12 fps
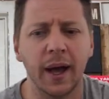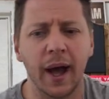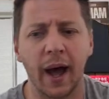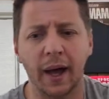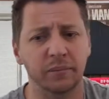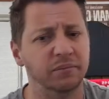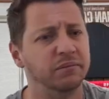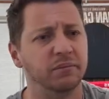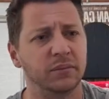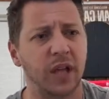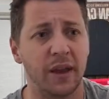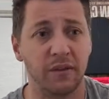
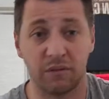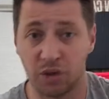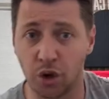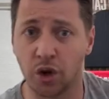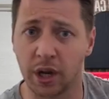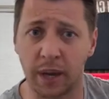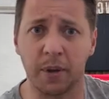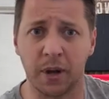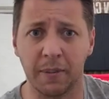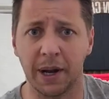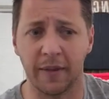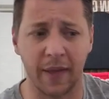then you could keep a
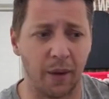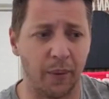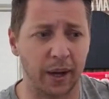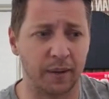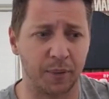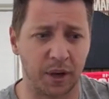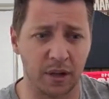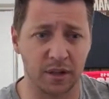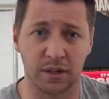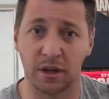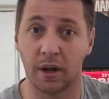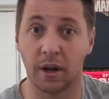chameleon that way,
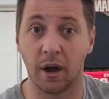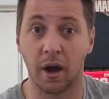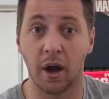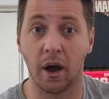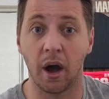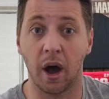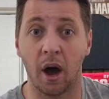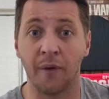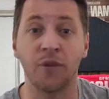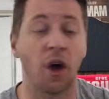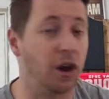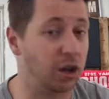because I've
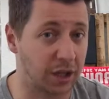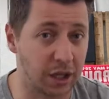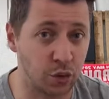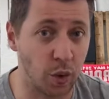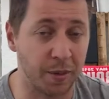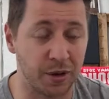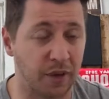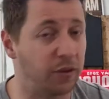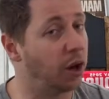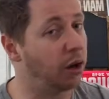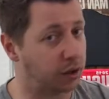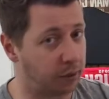not looked into it, because I've
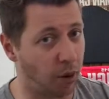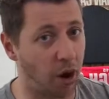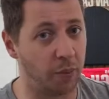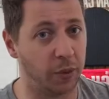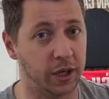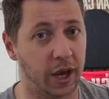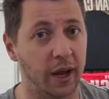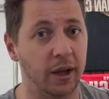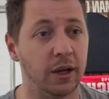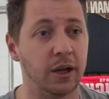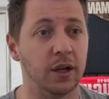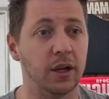not looked at buying one yet.
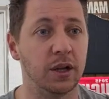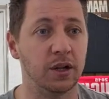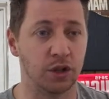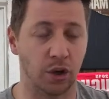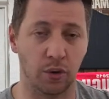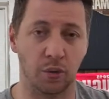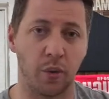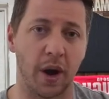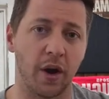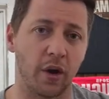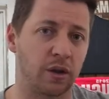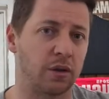So
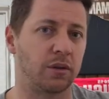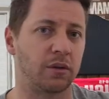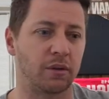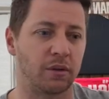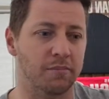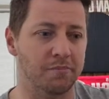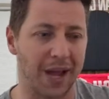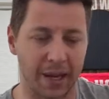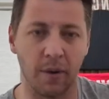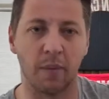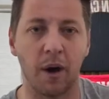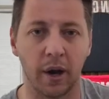when I make
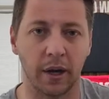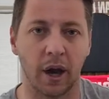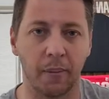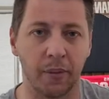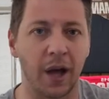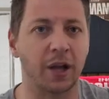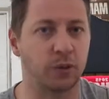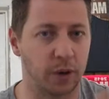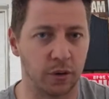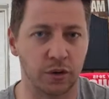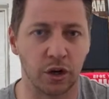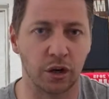my mind up, that's when
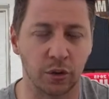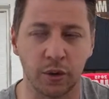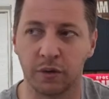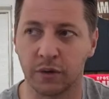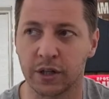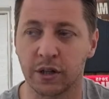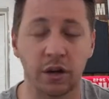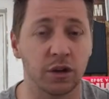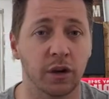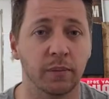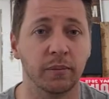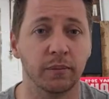I'll start doing the research
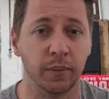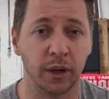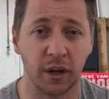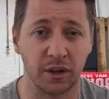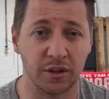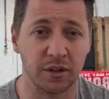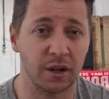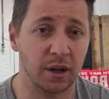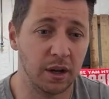on them, because